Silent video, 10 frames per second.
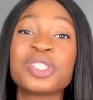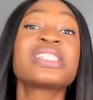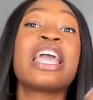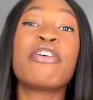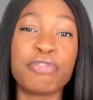
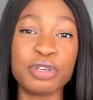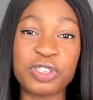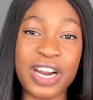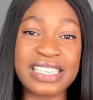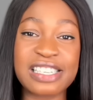just a
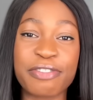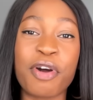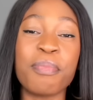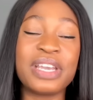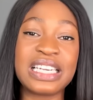full dress
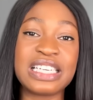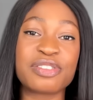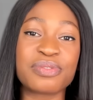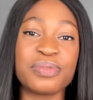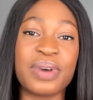from
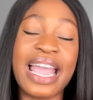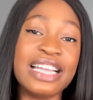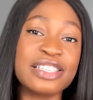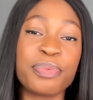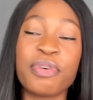beginning to end.